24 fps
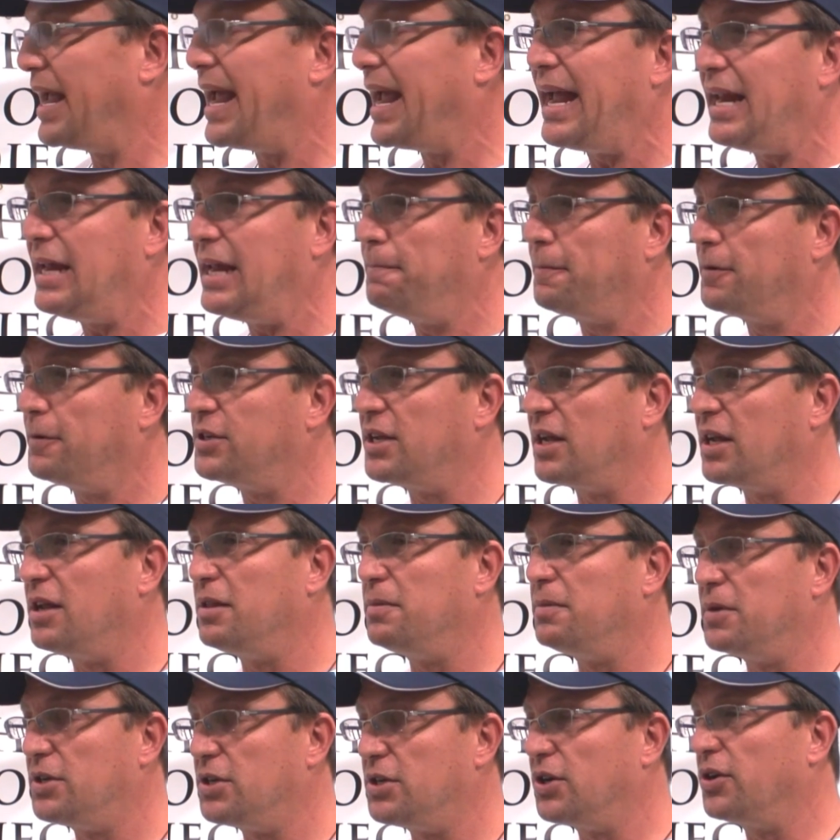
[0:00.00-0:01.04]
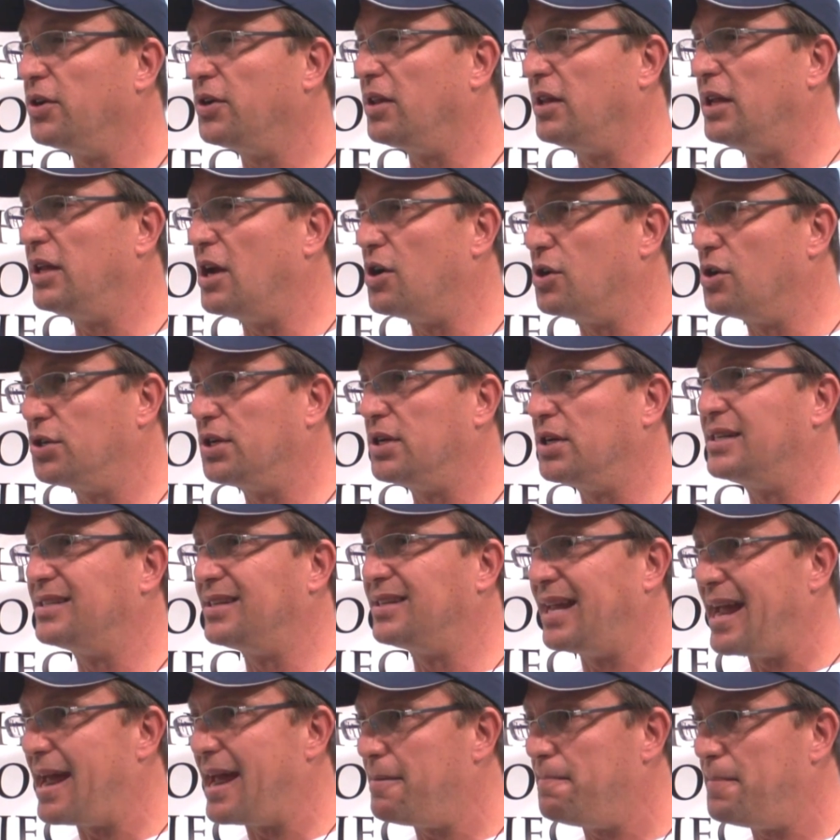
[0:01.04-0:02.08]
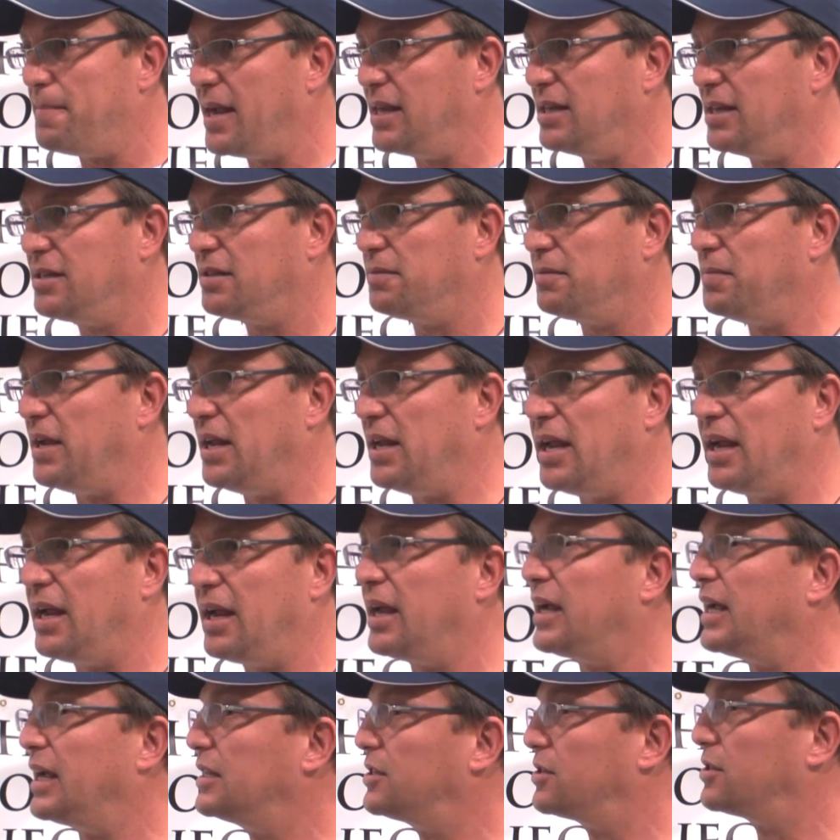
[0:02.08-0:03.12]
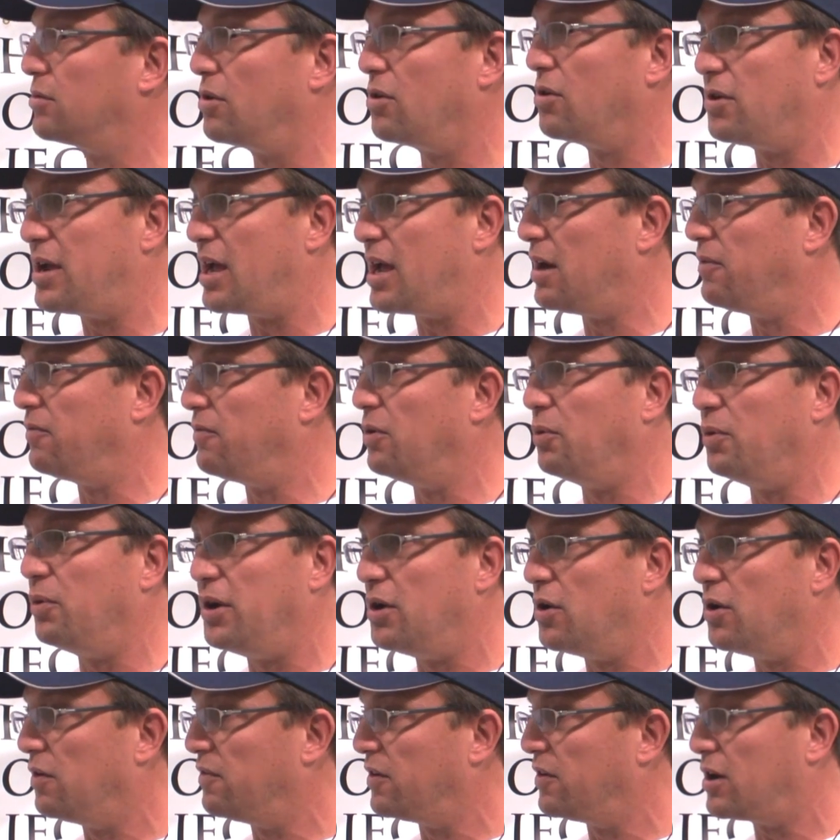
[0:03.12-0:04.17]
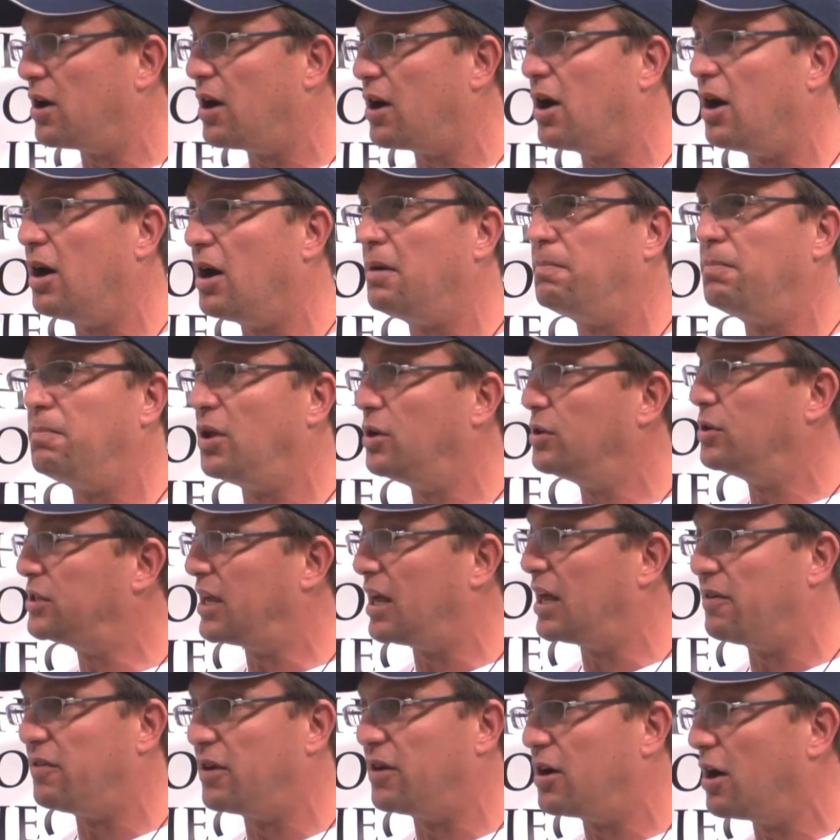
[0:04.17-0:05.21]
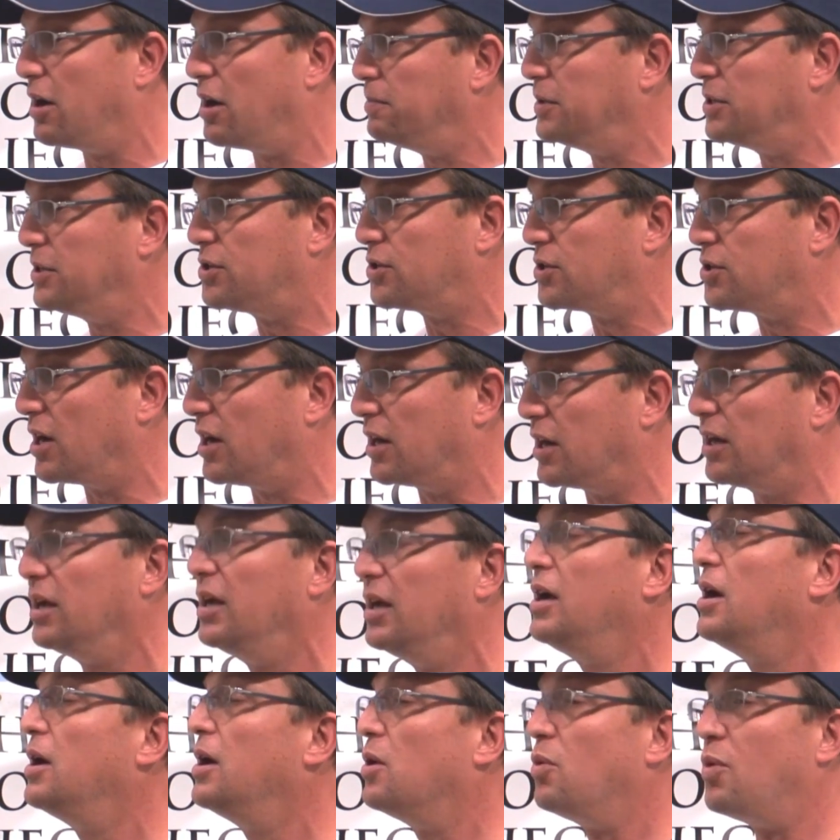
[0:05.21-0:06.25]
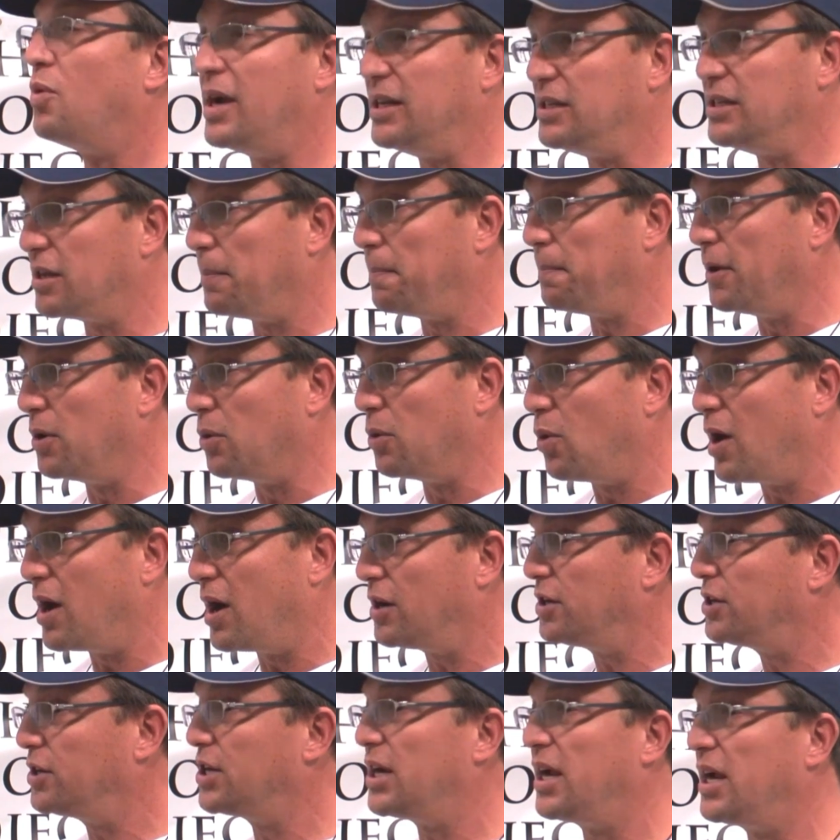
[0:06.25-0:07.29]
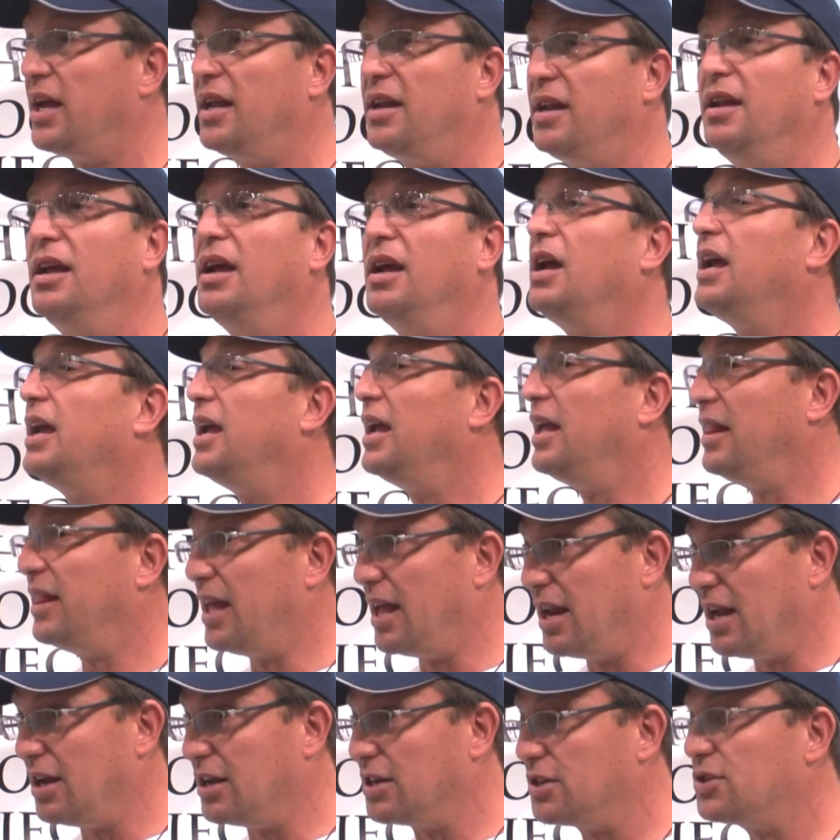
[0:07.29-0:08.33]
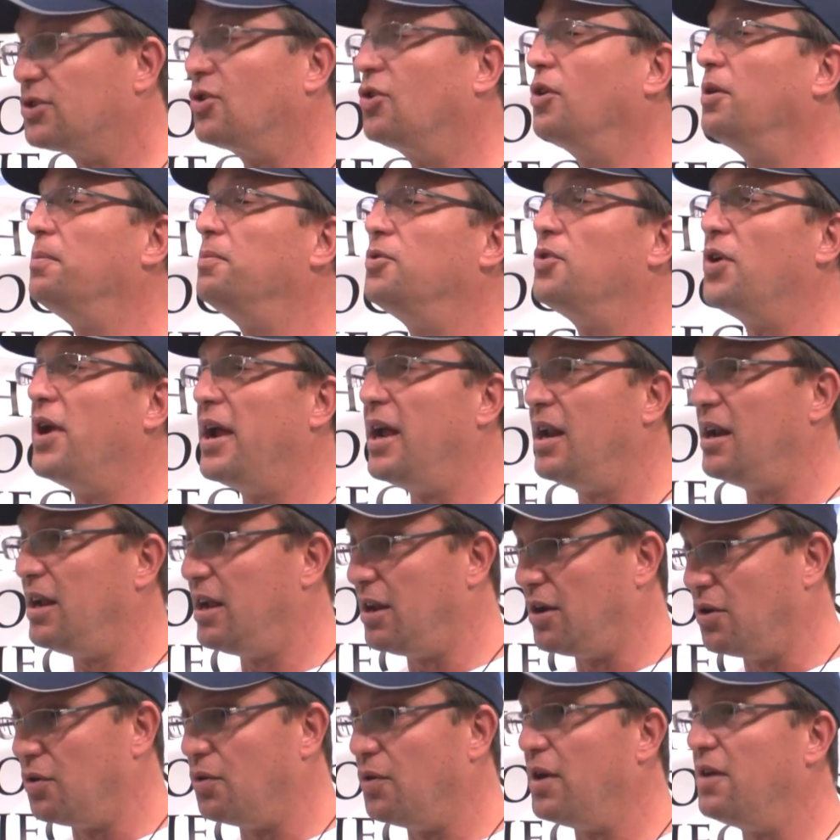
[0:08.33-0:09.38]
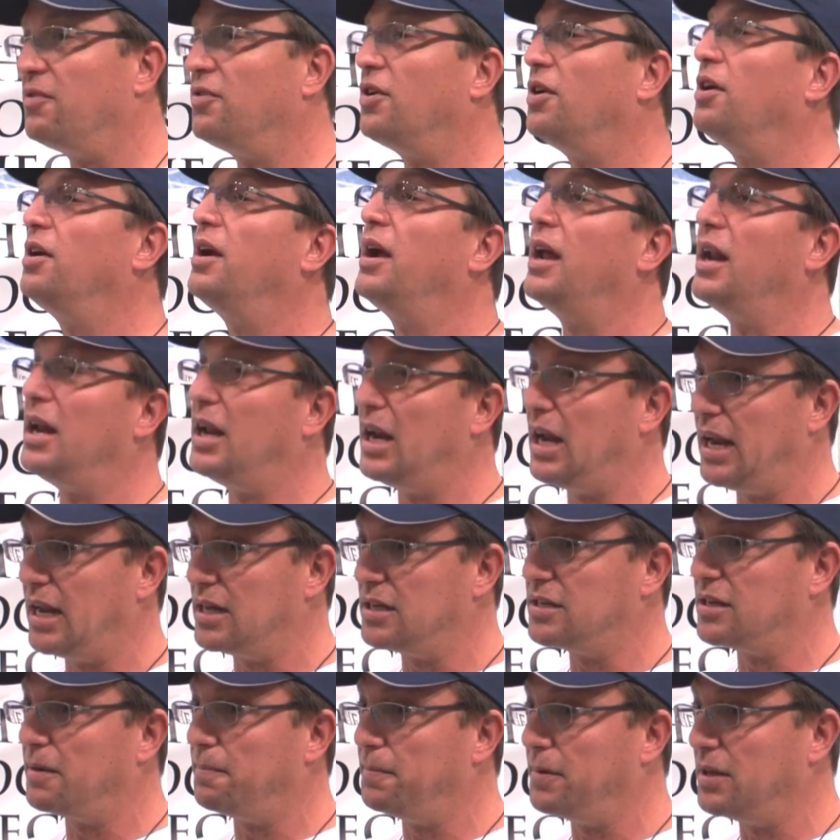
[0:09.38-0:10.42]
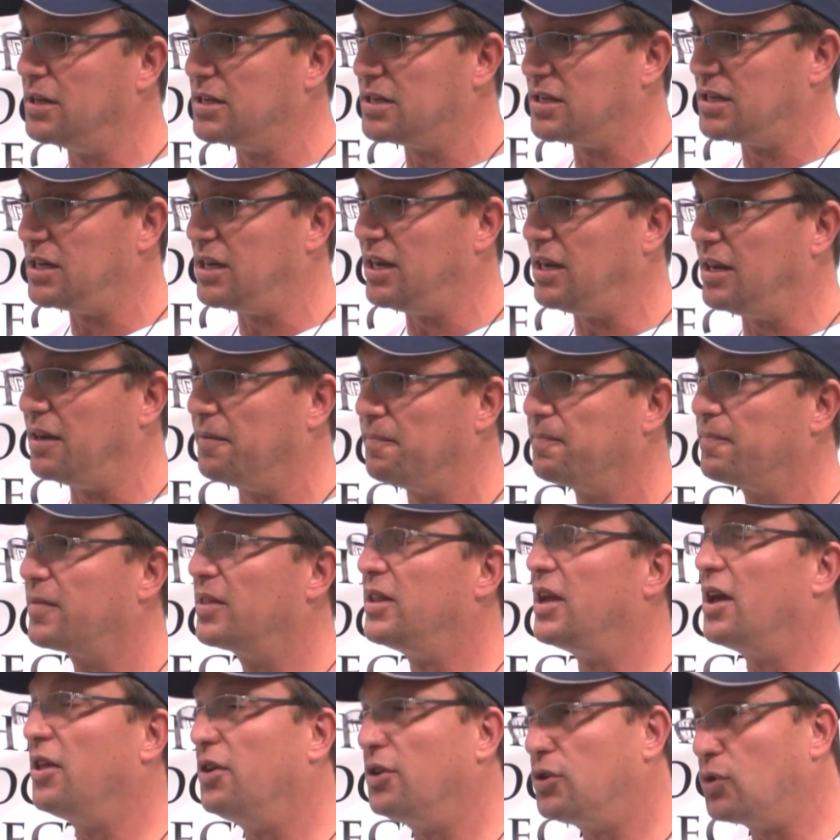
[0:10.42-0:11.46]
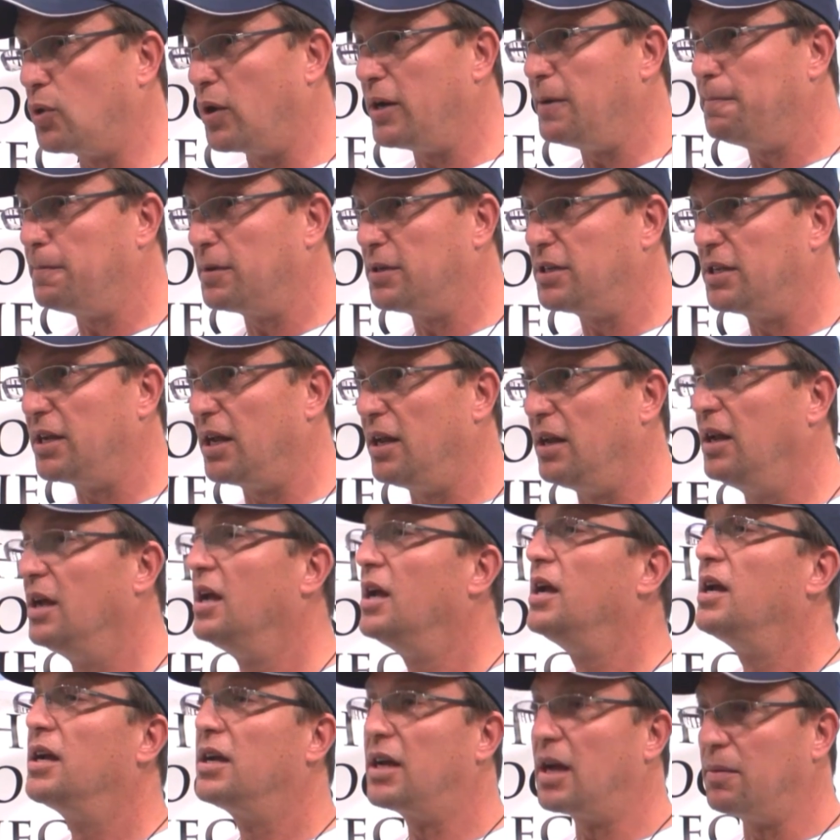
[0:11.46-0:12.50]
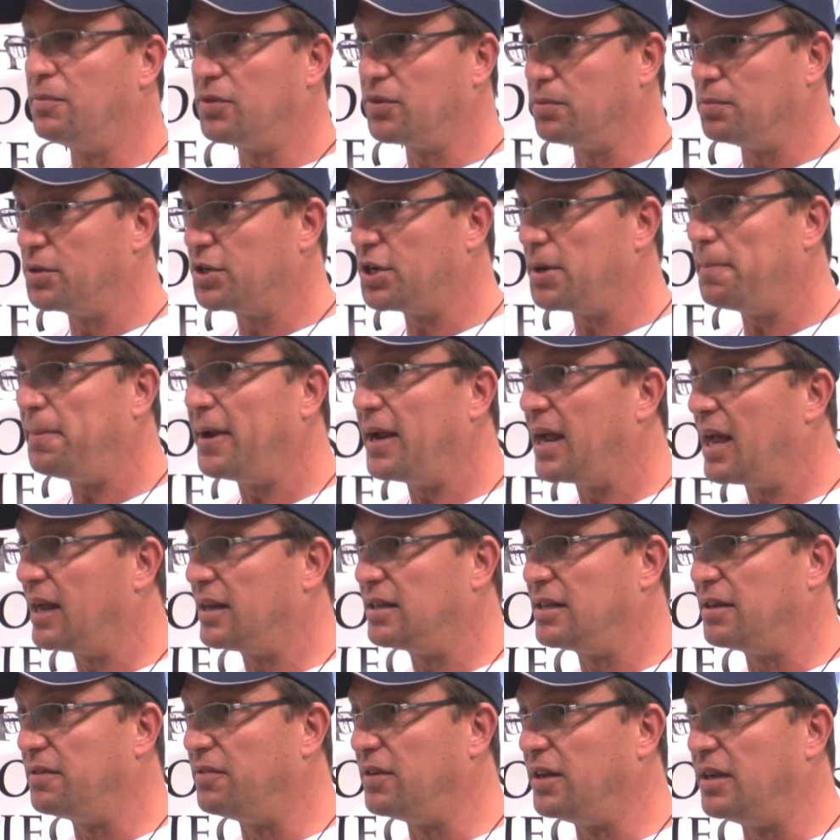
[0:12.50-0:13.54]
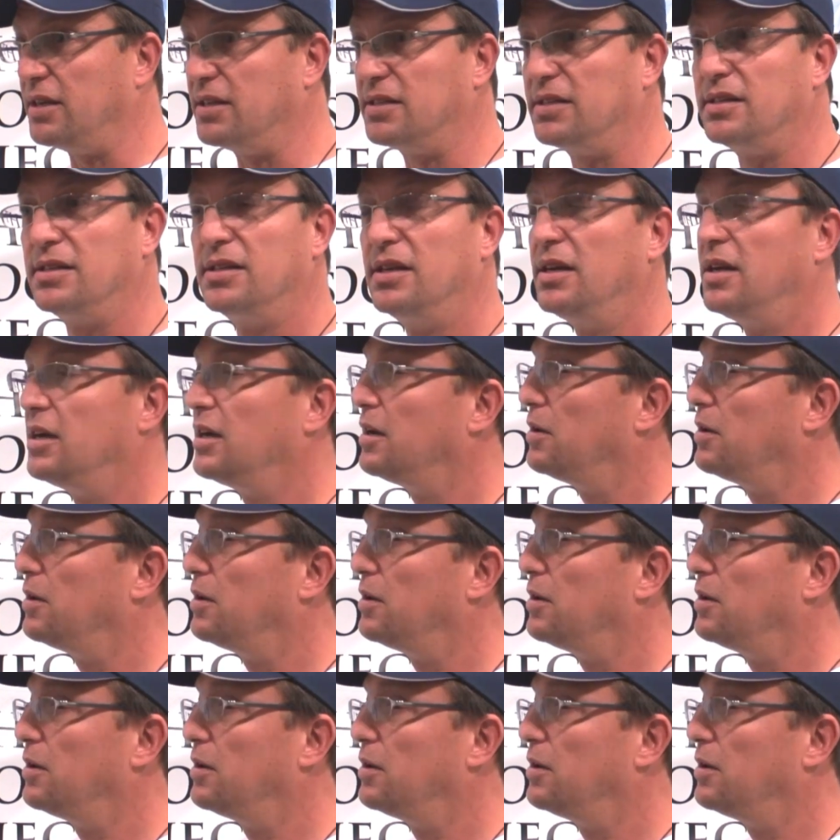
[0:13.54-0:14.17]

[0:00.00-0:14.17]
80% uh, of the material in the ocean is land based, meaning it gets thrown out of the window of a car, blows out of a garbage truck, winds up in a watershed, then in a storm drain, in a river, and it ends up in the sea. The other 20% comes from shipping activities,